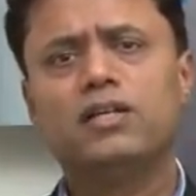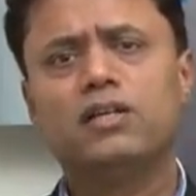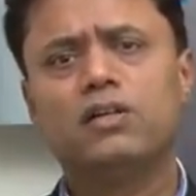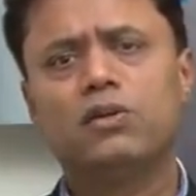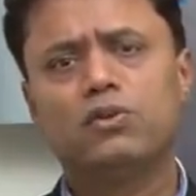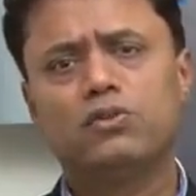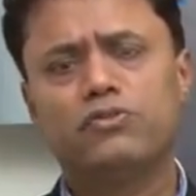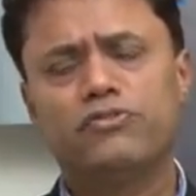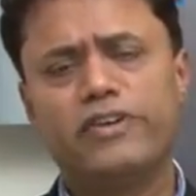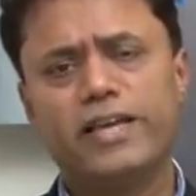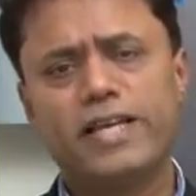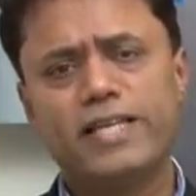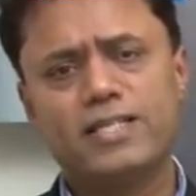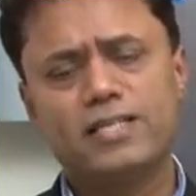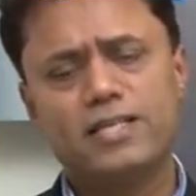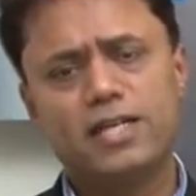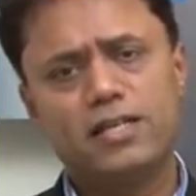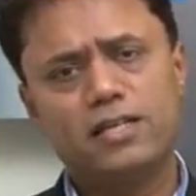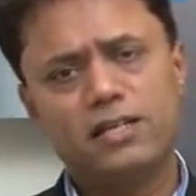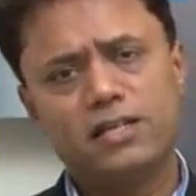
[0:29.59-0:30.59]
growth
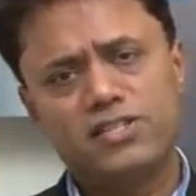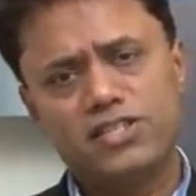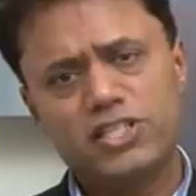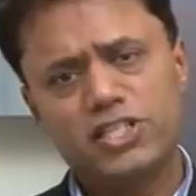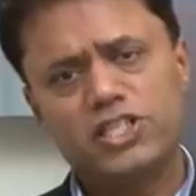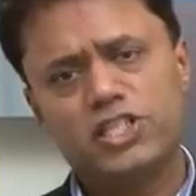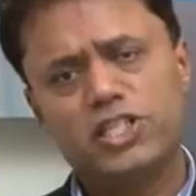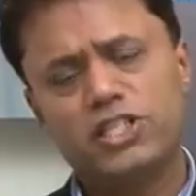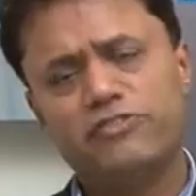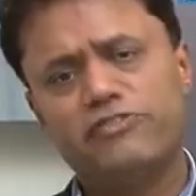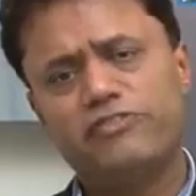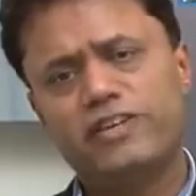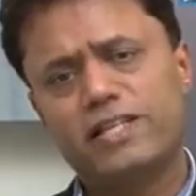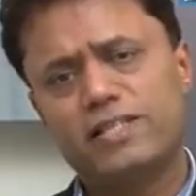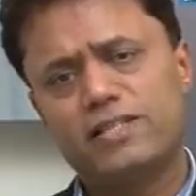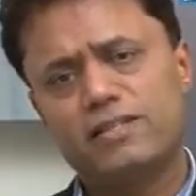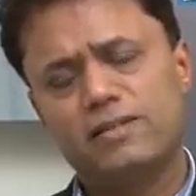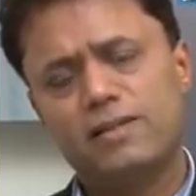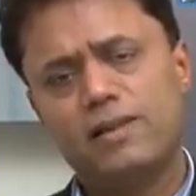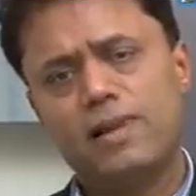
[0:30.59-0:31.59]
phase and recession
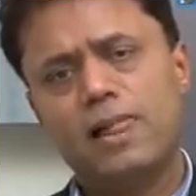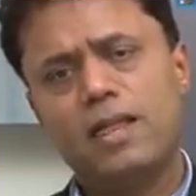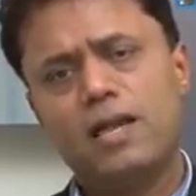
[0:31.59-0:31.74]
phase.